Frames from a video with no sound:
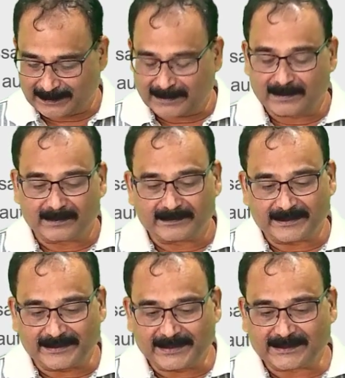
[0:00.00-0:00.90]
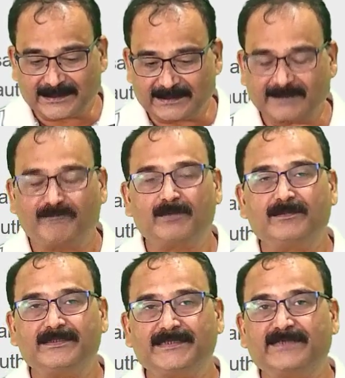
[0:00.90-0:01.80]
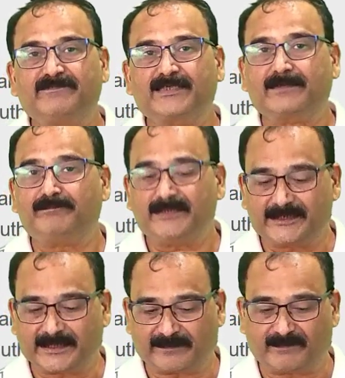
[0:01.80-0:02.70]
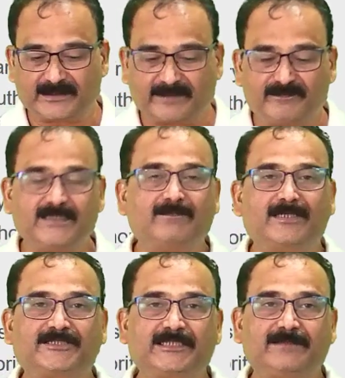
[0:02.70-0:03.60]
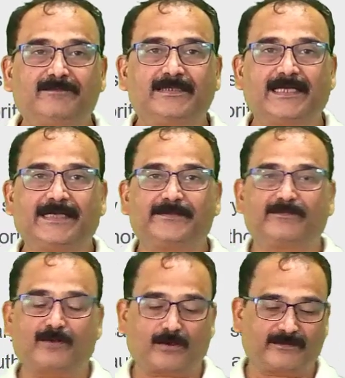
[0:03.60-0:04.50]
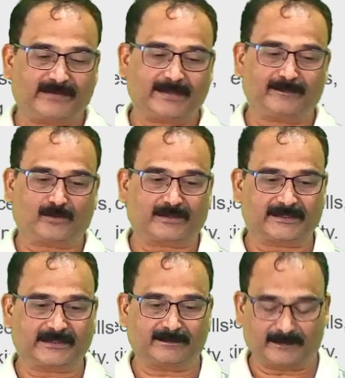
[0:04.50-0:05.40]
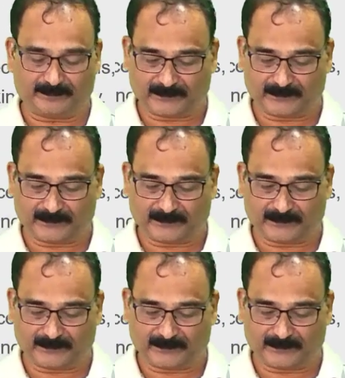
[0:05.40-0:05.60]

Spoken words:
the next step will be then we can measure whether we have achieved and or we have not achieved.